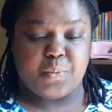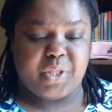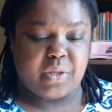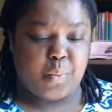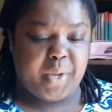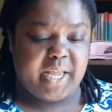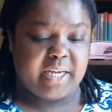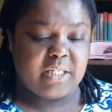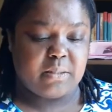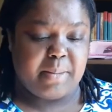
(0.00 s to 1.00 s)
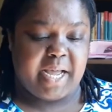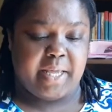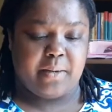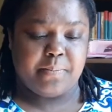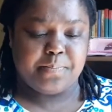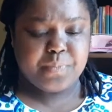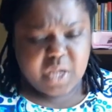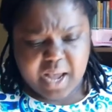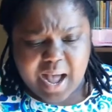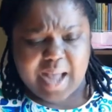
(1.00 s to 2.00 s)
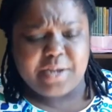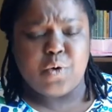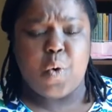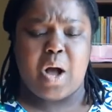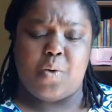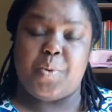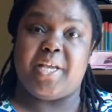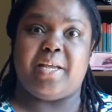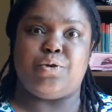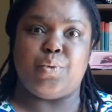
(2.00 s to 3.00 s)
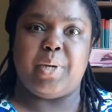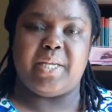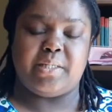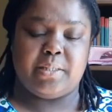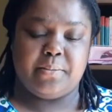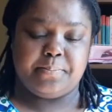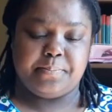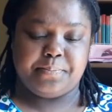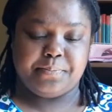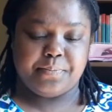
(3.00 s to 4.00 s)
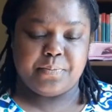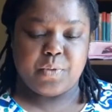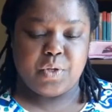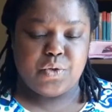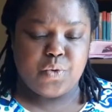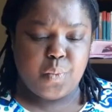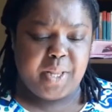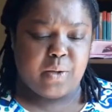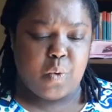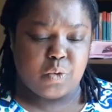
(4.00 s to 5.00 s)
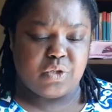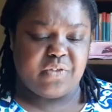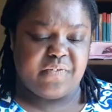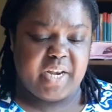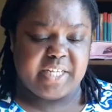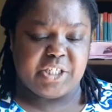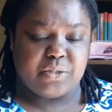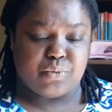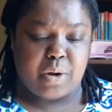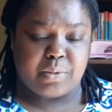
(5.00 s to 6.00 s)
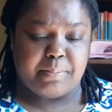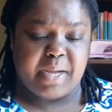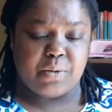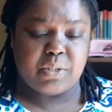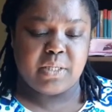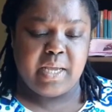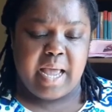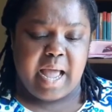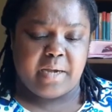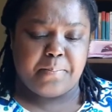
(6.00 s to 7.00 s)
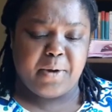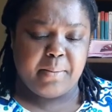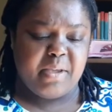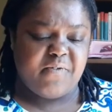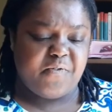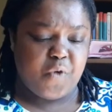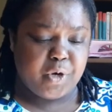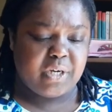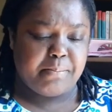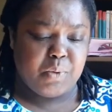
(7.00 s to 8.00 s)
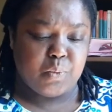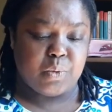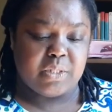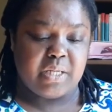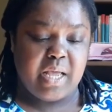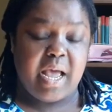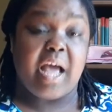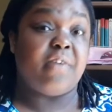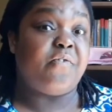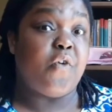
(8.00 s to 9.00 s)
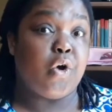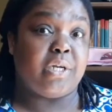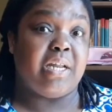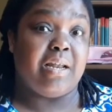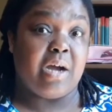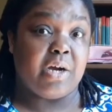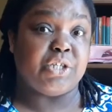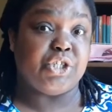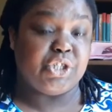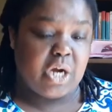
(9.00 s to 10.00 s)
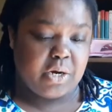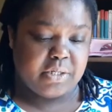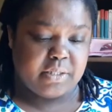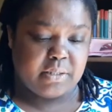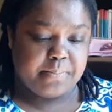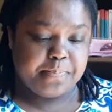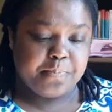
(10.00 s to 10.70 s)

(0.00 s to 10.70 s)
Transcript: with a wicked smile, "I know how we can do it. You will go to the villages round about and bring me 40 mules and 40 large jars.